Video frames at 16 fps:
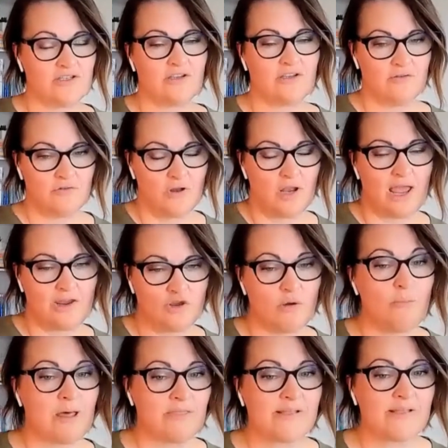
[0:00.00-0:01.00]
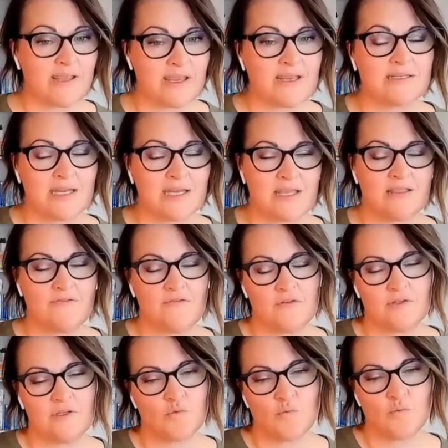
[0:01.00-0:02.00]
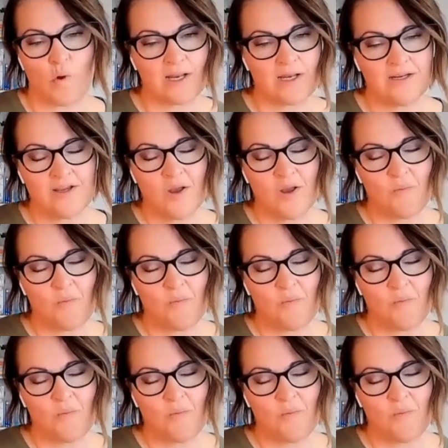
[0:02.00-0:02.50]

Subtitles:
So like your monthly get together is one.